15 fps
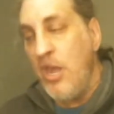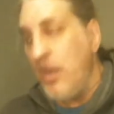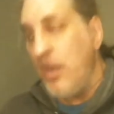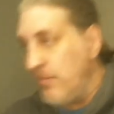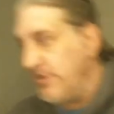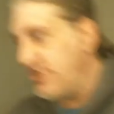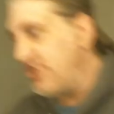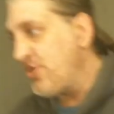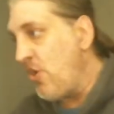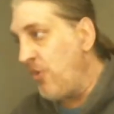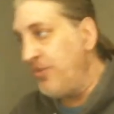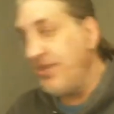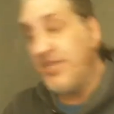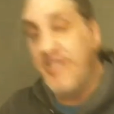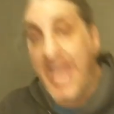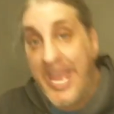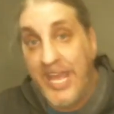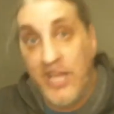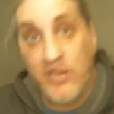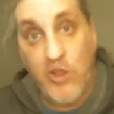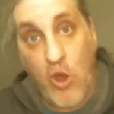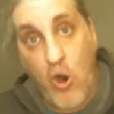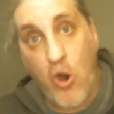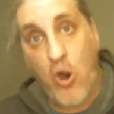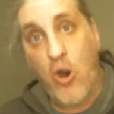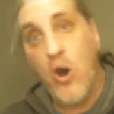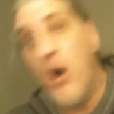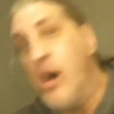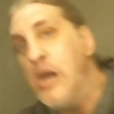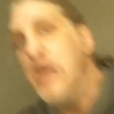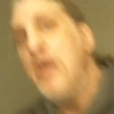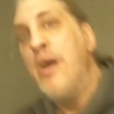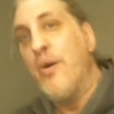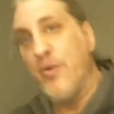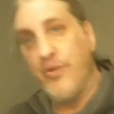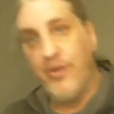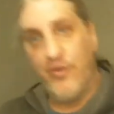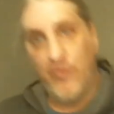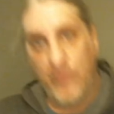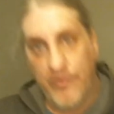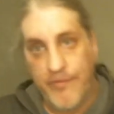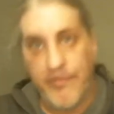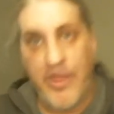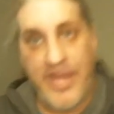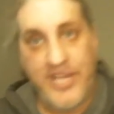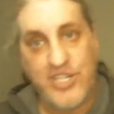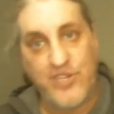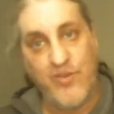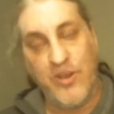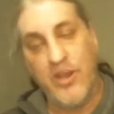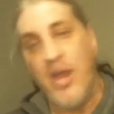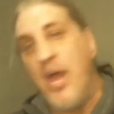which is called the Danelaw, or the place where